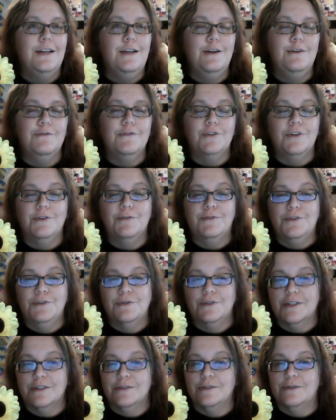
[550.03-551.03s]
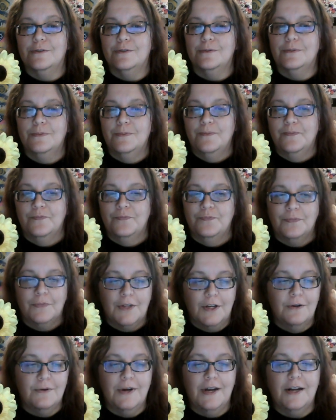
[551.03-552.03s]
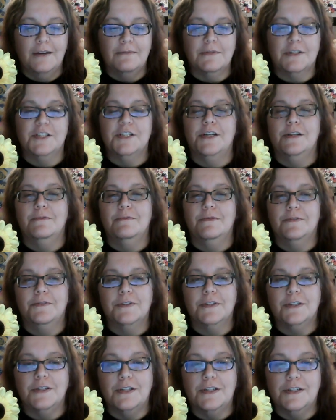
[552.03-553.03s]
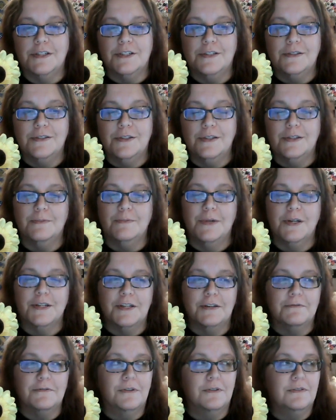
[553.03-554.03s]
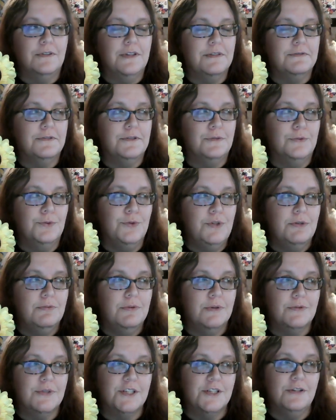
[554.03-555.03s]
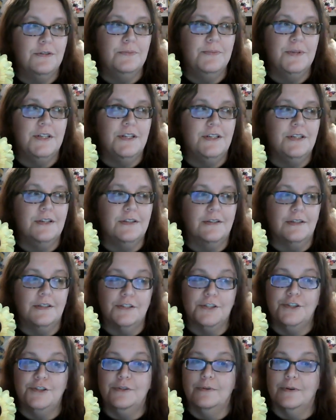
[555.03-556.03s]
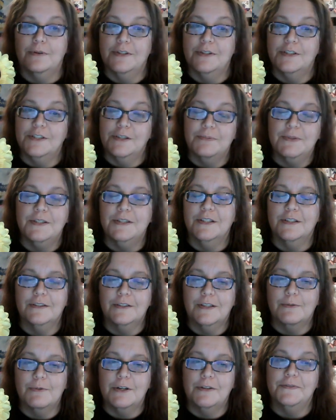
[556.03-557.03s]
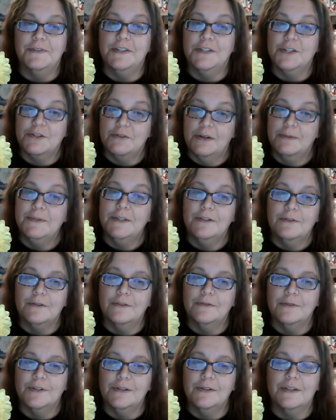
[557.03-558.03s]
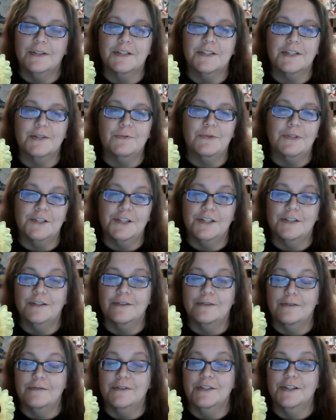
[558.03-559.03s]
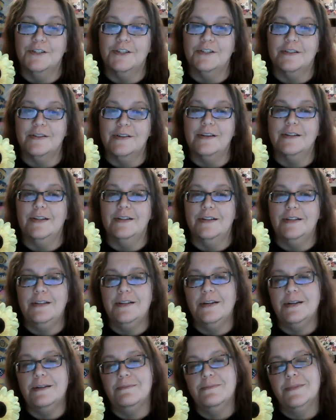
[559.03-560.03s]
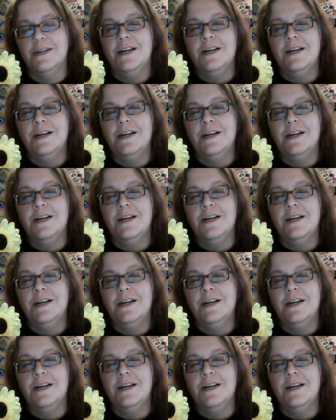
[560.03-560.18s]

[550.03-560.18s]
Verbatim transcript: even if you do cohabitate with a god on whatever level you will still be unless you are independently wealthy, scrubbing your own toilets and washing your own dishes. I got yep.